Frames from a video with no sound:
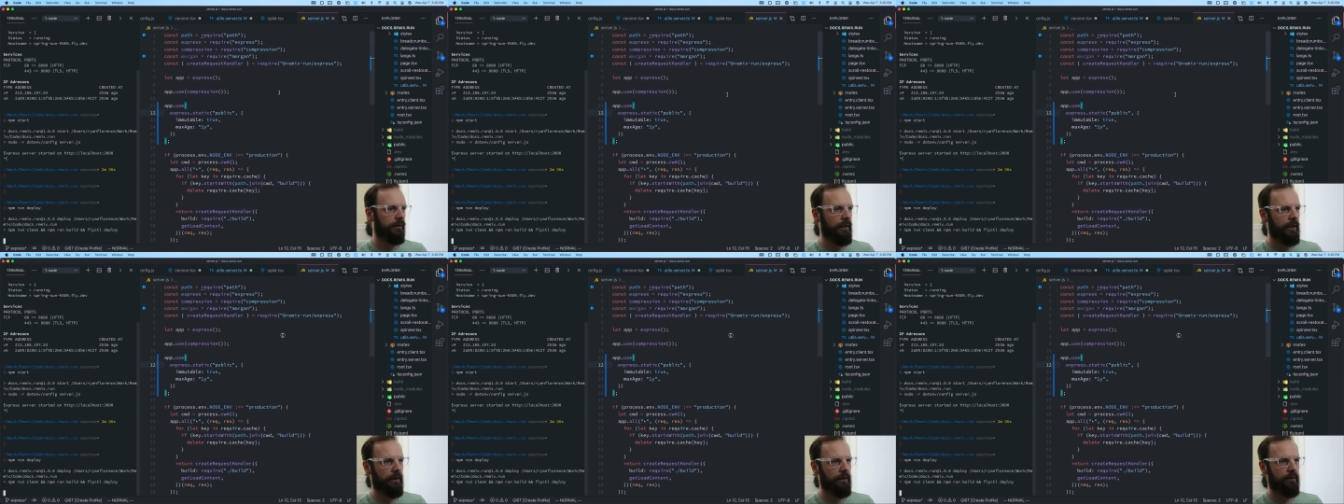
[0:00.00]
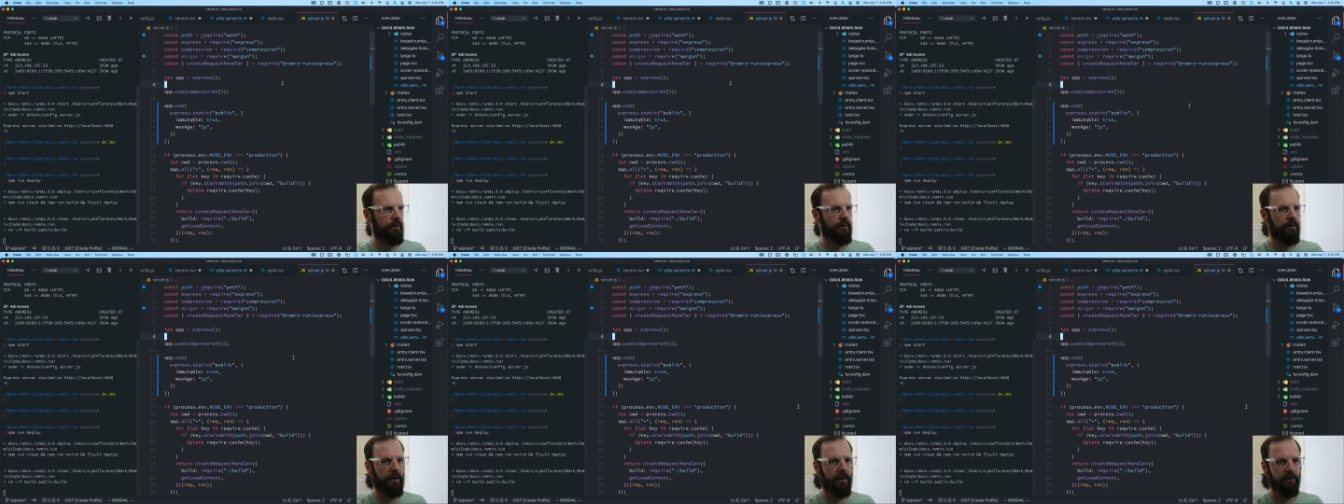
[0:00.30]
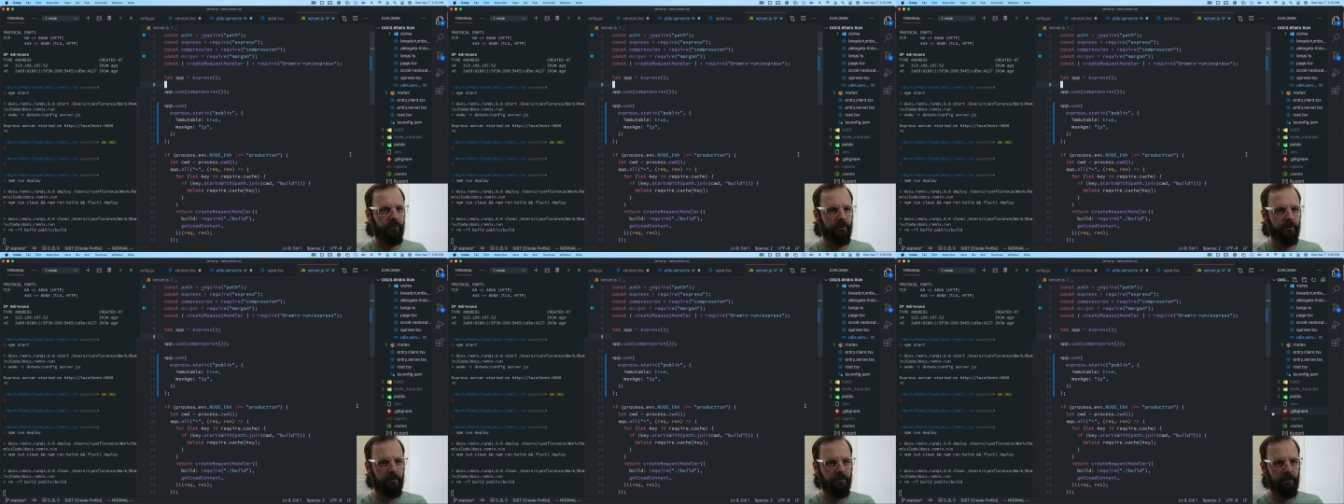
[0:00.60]
Added a
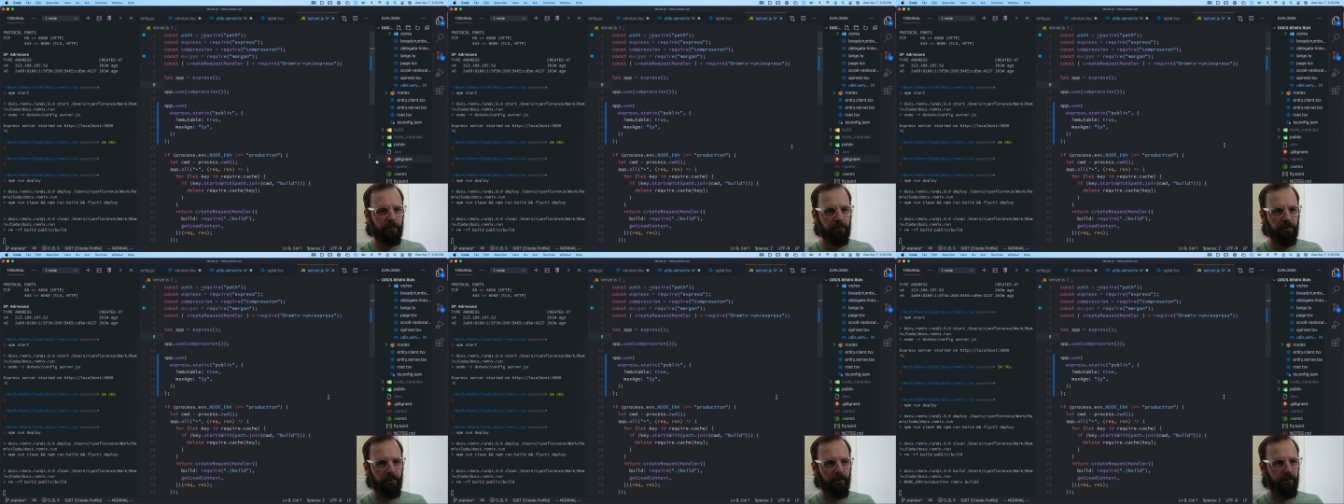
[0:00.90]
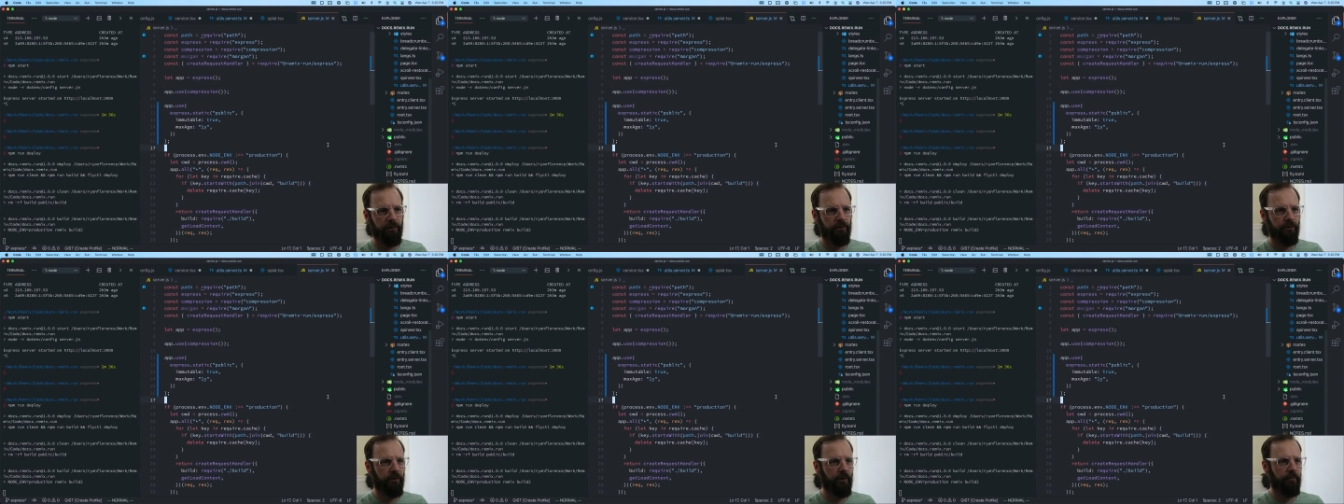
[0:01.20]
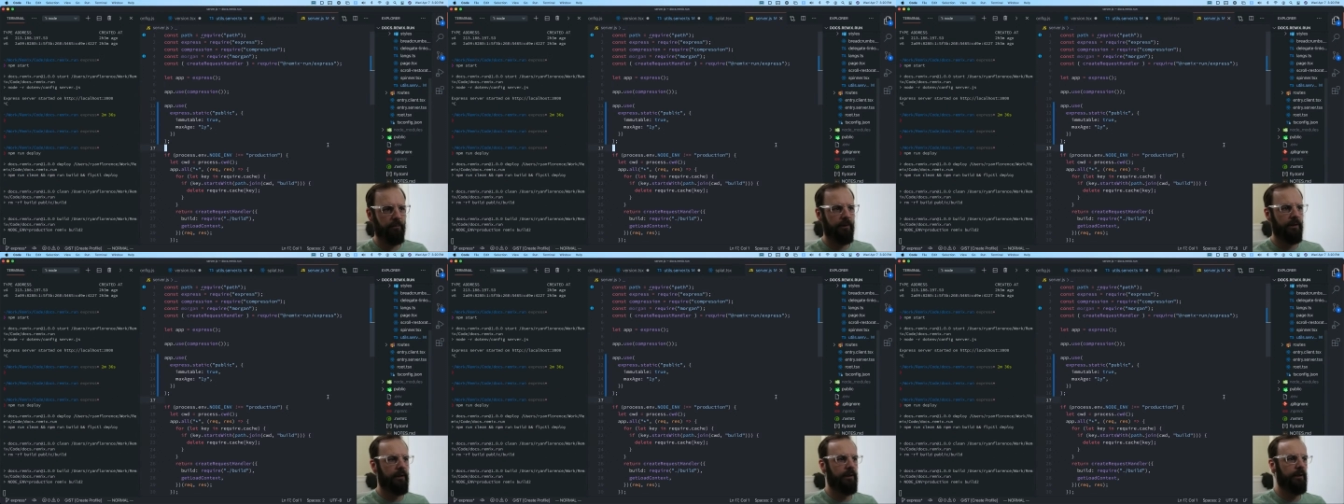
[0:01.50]
nice little deploy
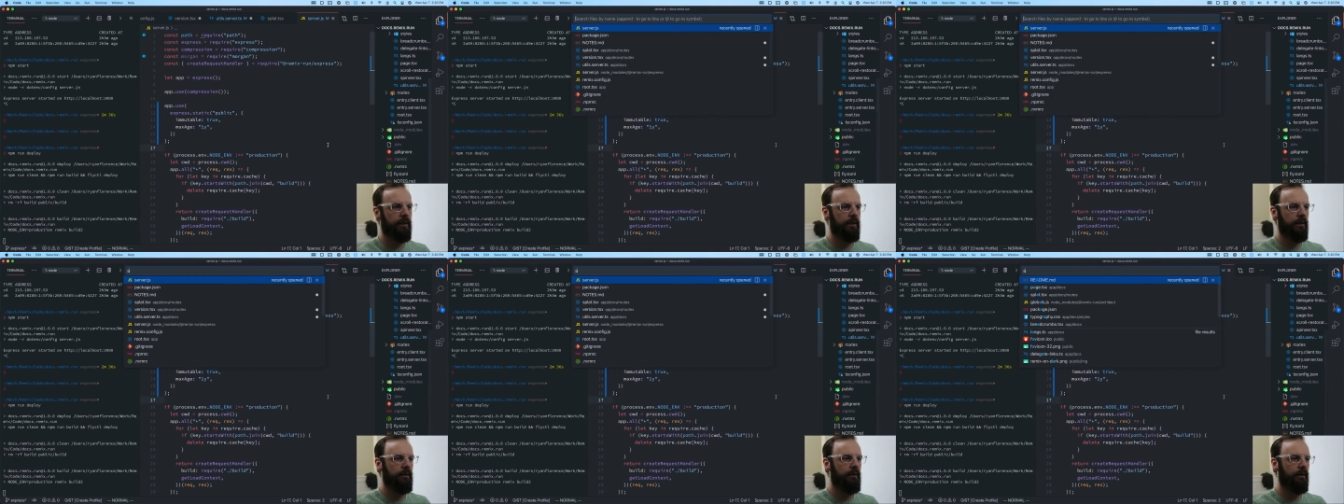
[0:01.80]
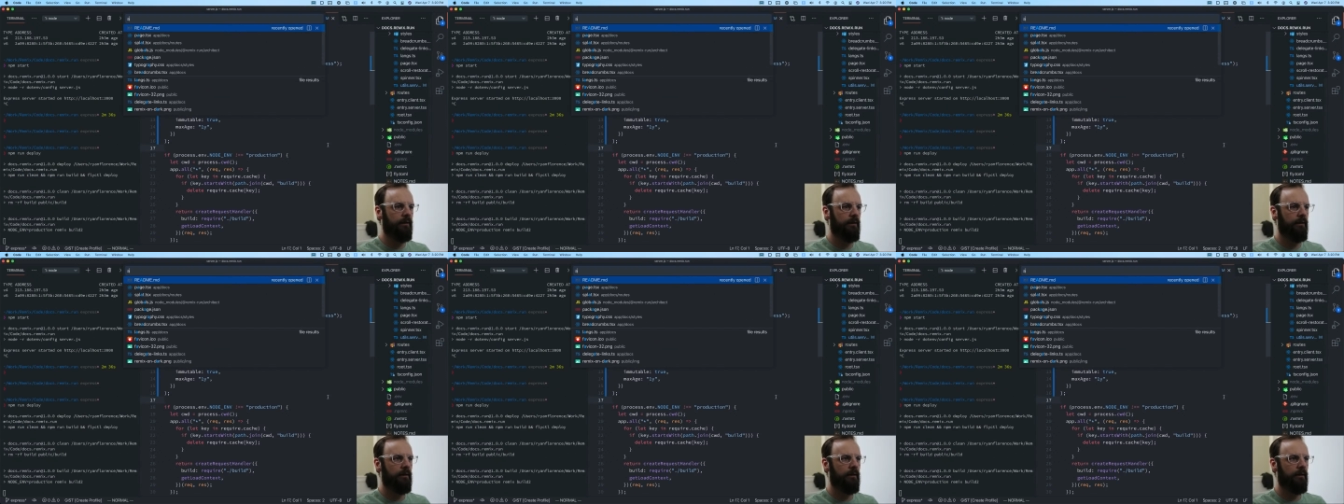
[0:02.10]
script here.